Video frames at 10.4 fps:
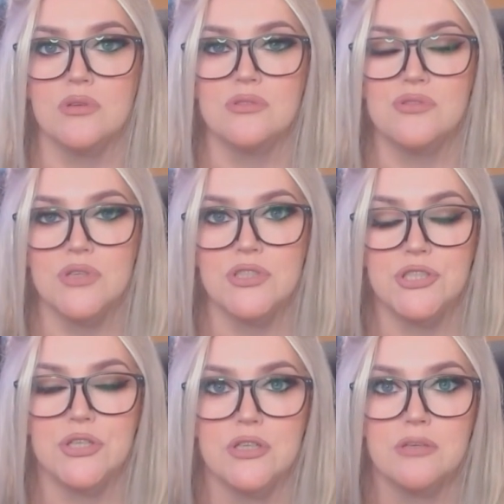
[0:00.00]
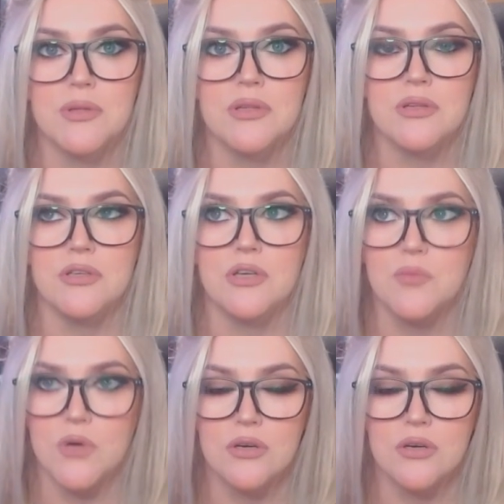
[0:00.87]
sort of durable and you can wear
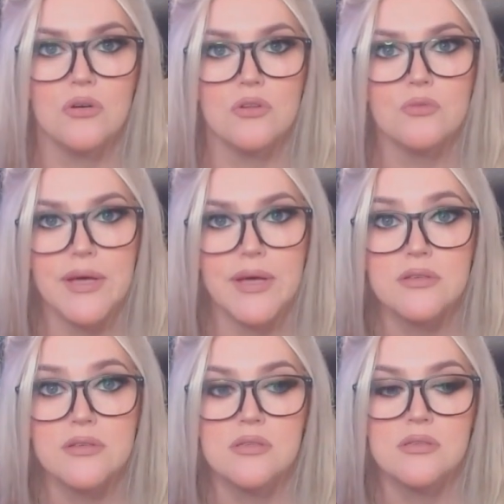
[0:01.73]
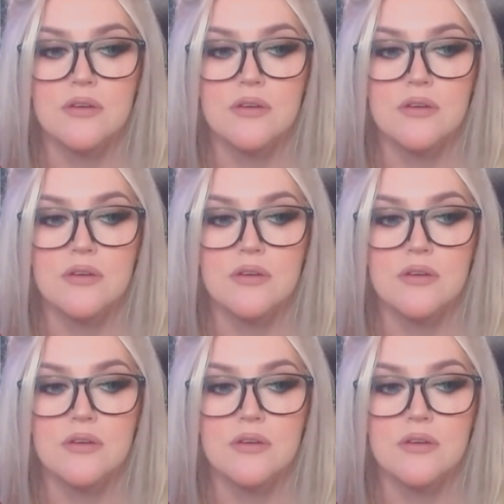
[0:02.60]
in all weathers and stuff.